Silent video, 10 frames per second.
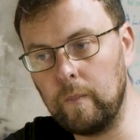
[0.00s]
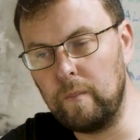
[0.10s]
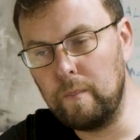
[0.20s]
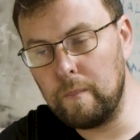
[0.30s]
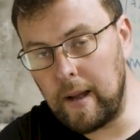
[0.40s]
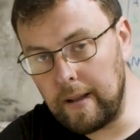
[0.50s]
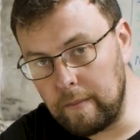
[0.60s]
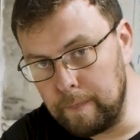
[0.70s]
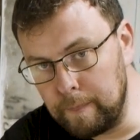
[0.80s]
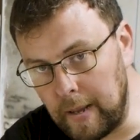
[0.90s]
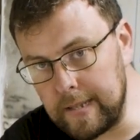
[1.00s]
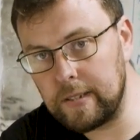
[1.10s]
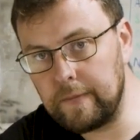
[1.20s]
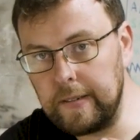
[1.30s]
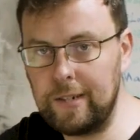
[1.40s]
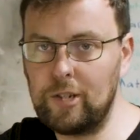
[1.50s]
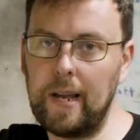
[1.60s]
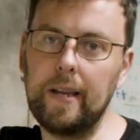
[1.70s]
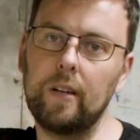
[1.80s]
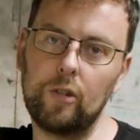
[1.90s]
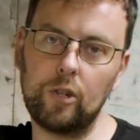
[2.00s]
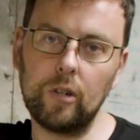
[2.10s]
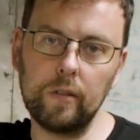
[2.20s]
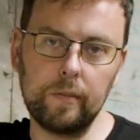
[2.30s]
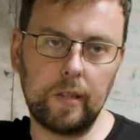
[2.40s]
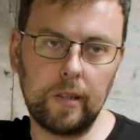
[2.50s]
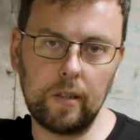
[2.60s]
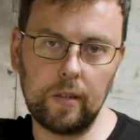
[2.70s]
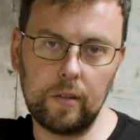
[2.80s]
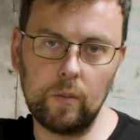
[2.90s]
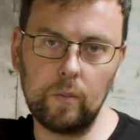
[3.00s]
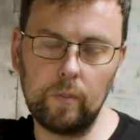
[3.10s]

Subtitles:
massively change the